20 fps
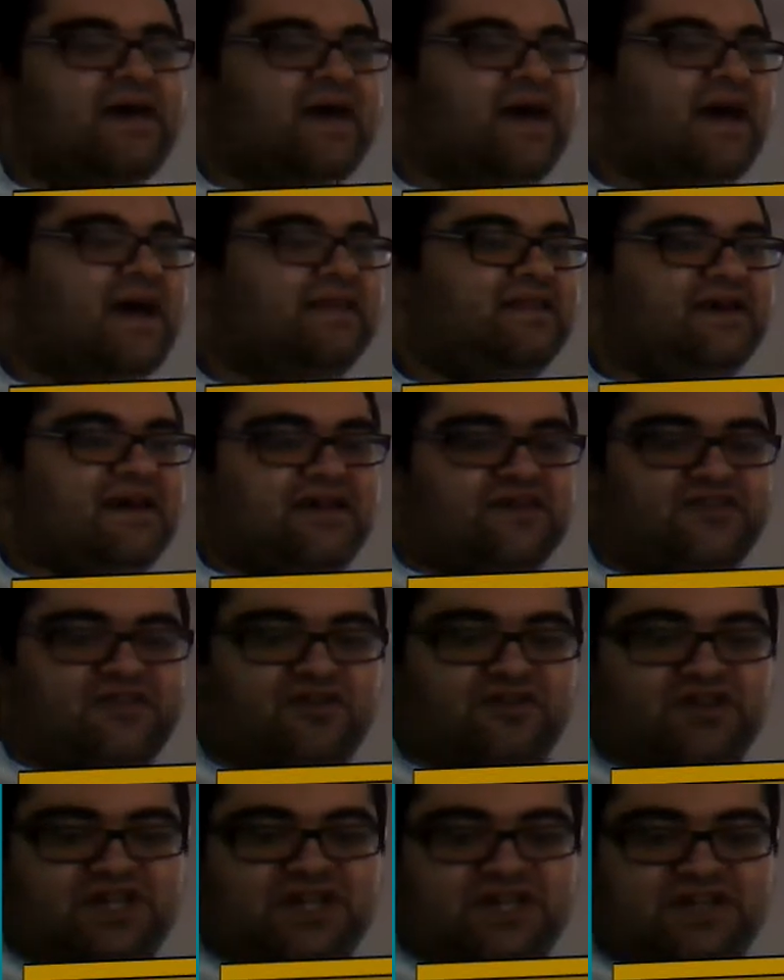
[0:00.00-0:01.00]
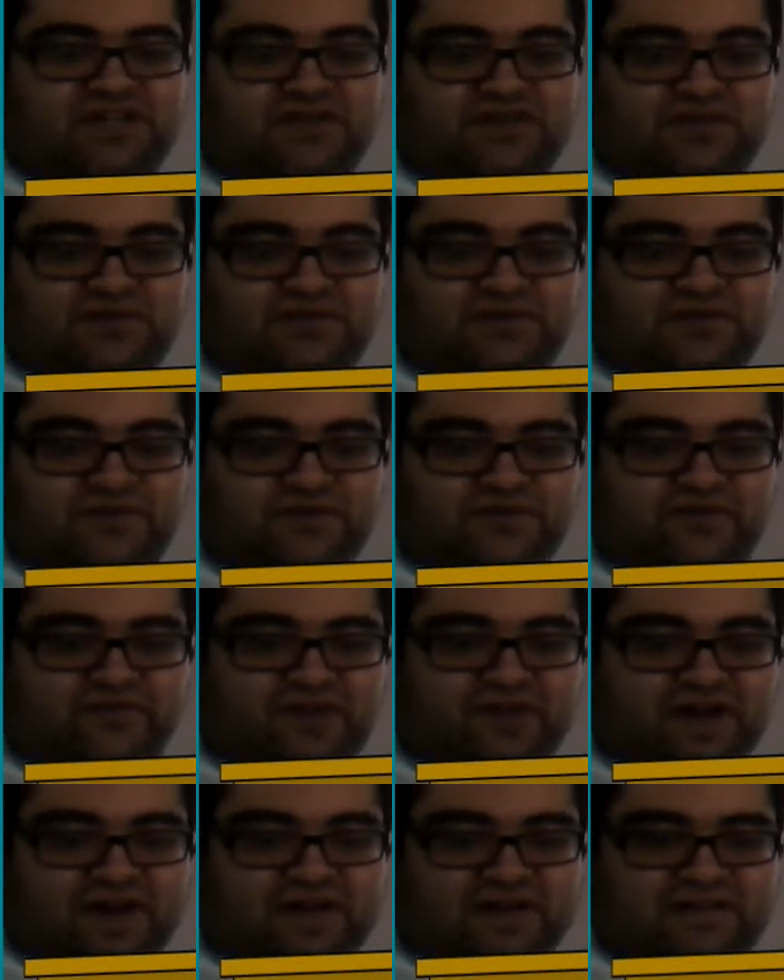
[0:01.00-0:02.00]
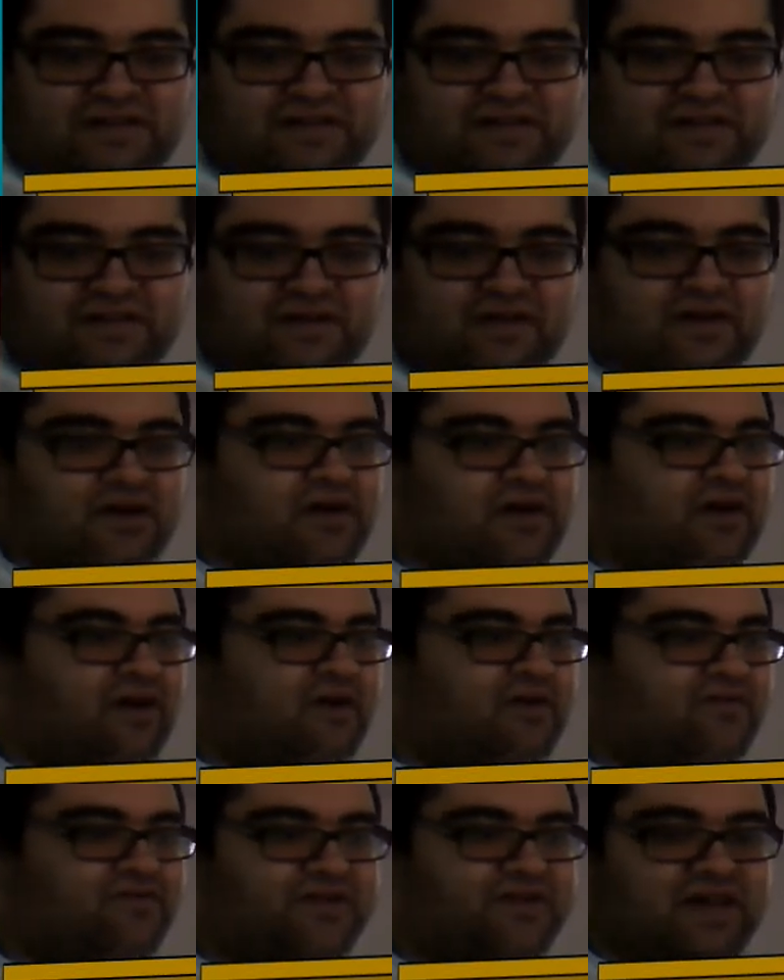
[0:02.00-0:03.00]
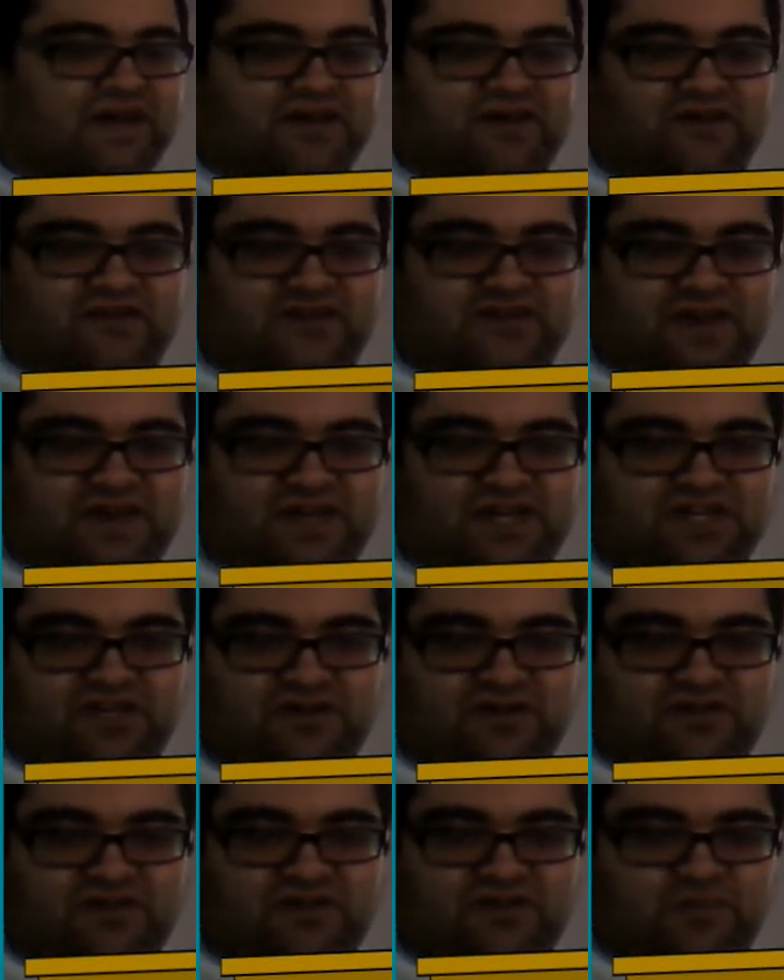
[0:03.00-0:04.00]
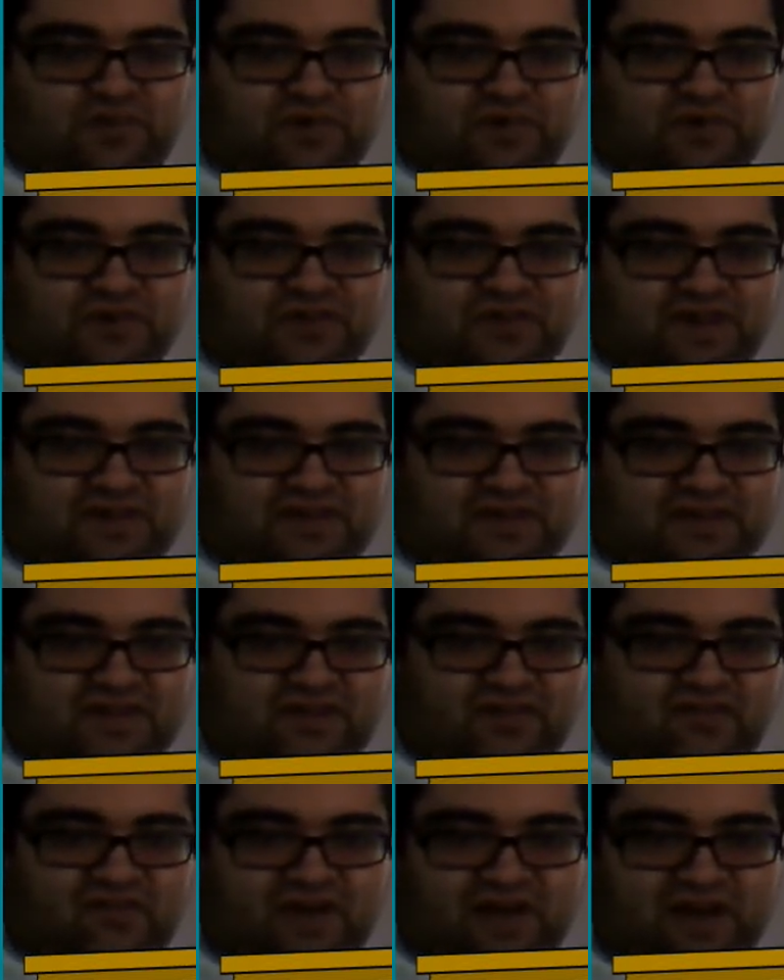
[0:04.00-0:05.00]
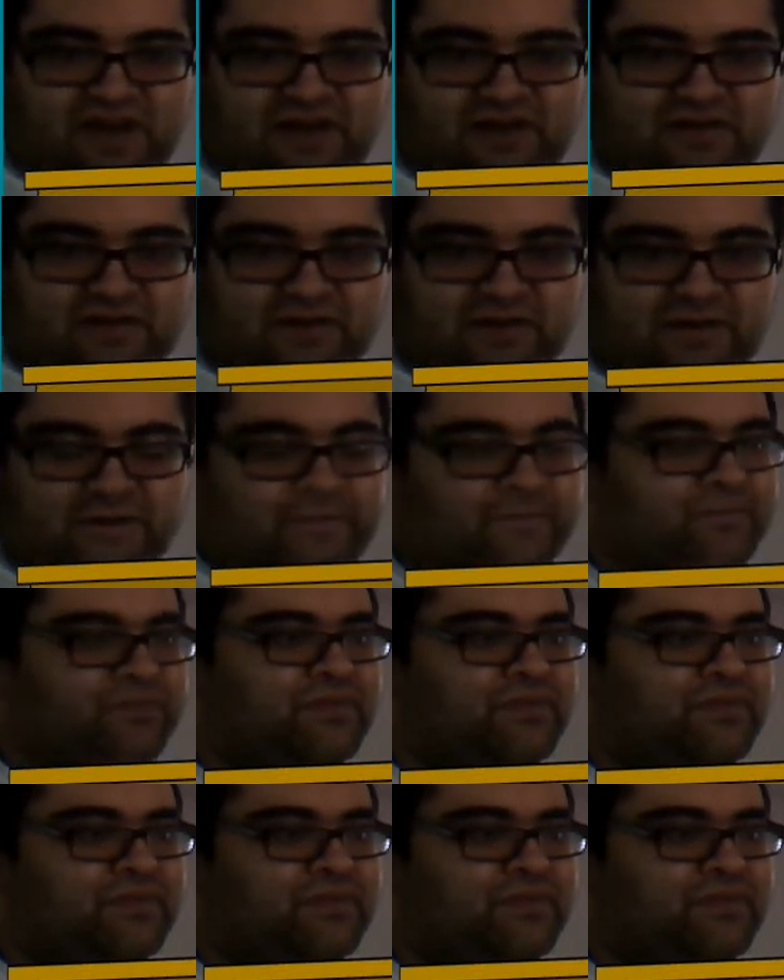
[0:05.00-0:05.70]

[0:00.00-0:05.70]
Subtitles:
And I suggest you, fans of negotiations process is failure,